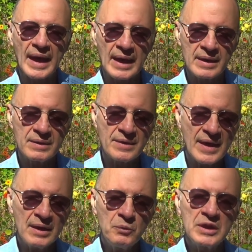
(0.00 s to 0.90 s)
and
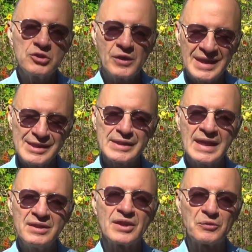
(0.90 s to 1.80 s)
then we
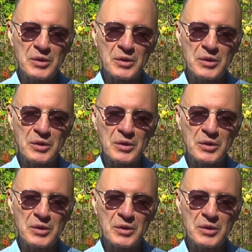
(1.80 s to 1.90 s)
transcend it.